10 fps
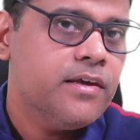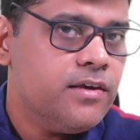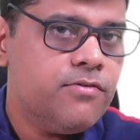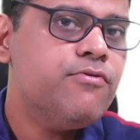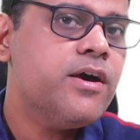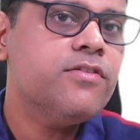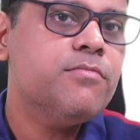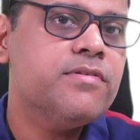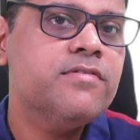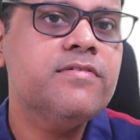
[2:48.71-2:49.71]
If you are the
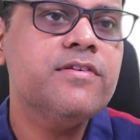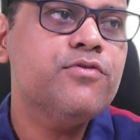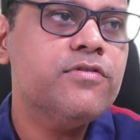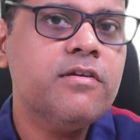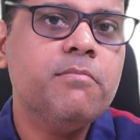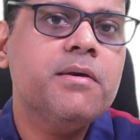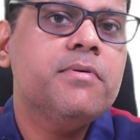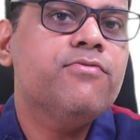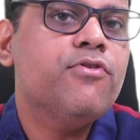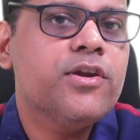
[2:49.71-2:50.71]
business user,
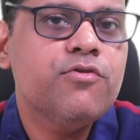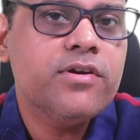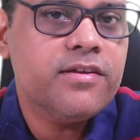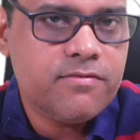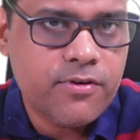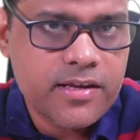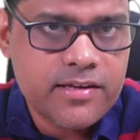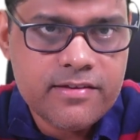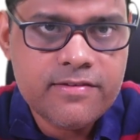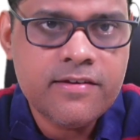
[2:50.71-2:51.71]
maybe for you it is very
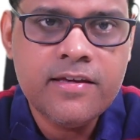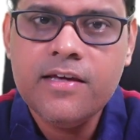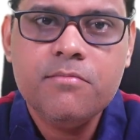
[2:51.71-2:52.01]
easy